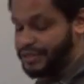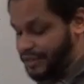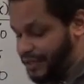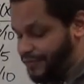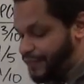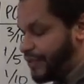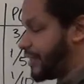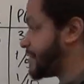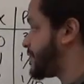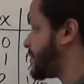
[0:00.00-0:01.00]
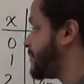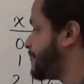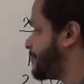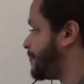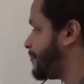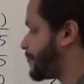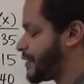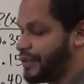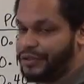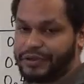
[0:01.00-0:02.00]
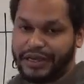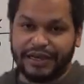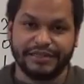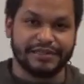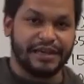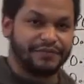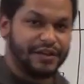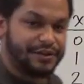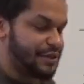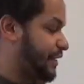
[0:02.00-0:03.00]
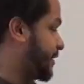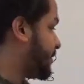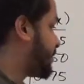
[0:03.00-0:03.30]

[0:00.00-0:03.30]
Good thing for us, you guys have calculators.